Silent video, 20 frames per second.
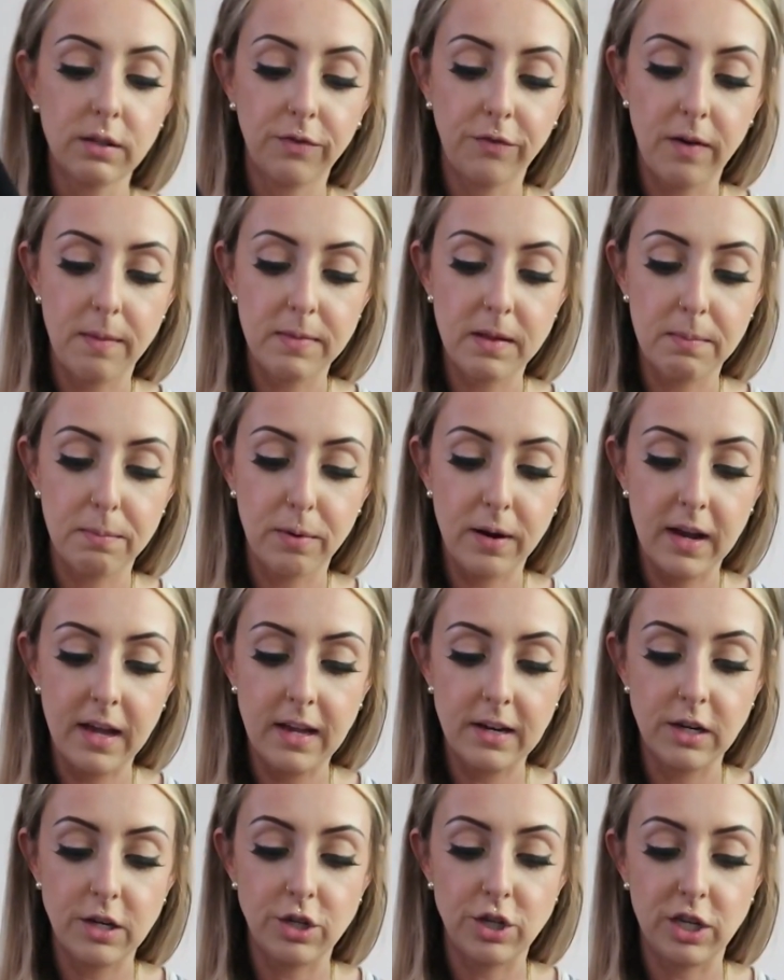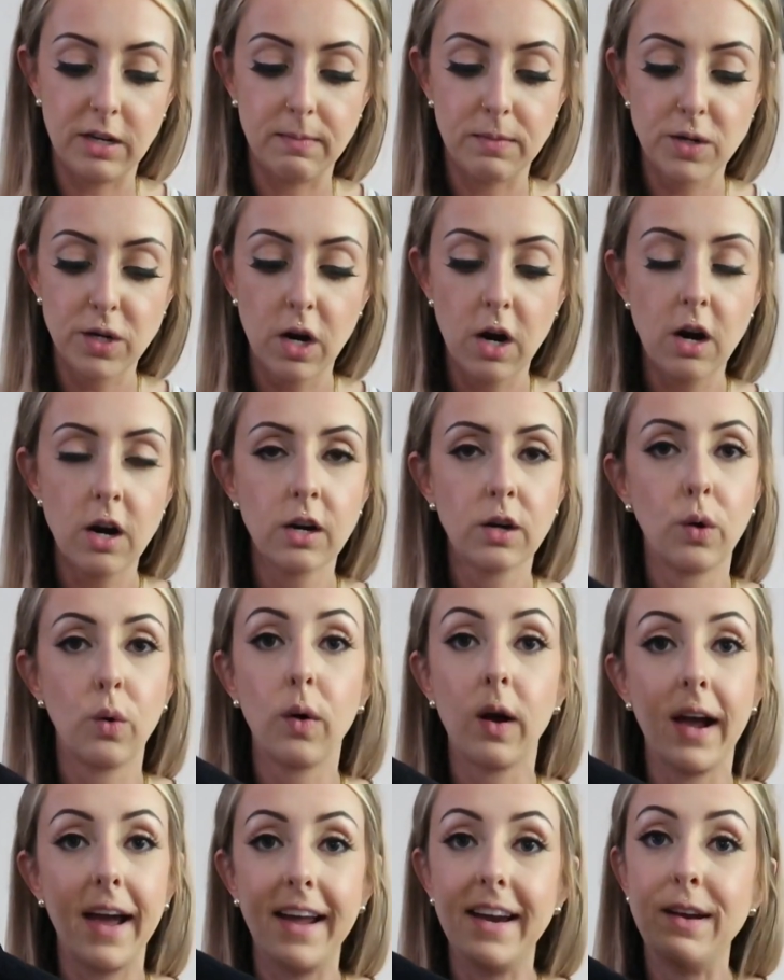it was from the brand Gymshark
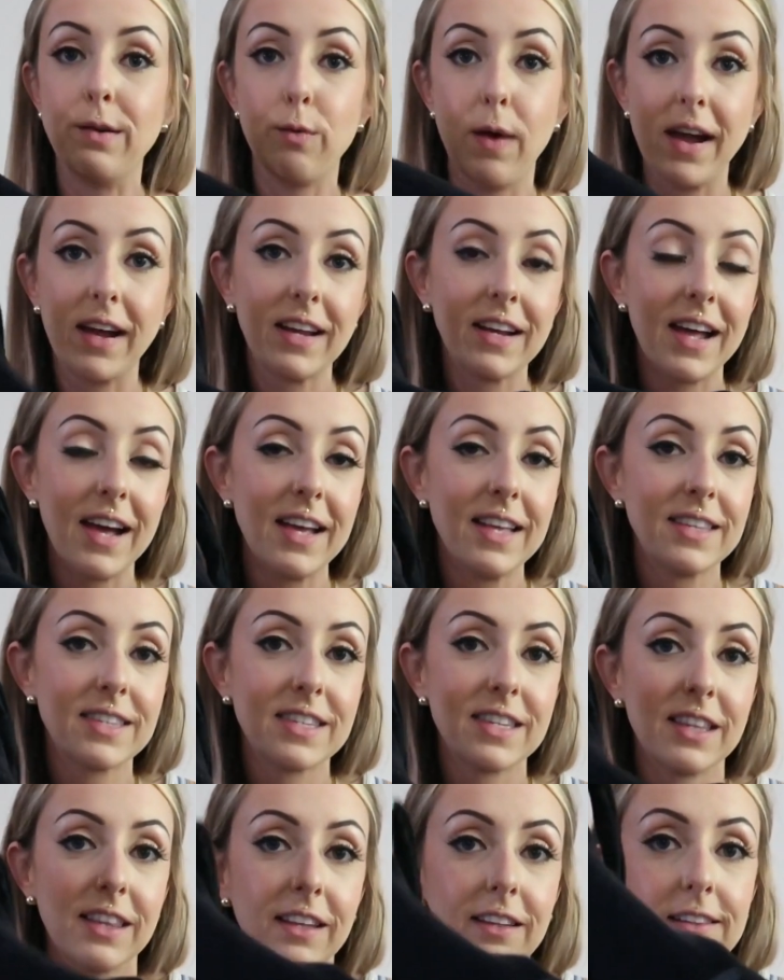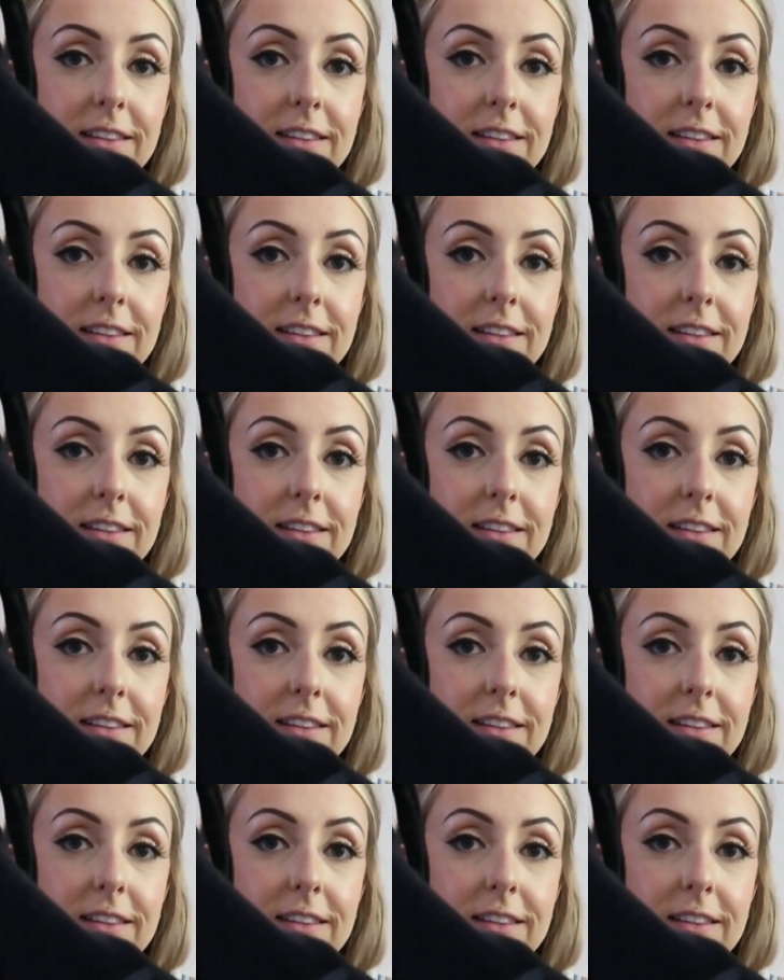or I recognized the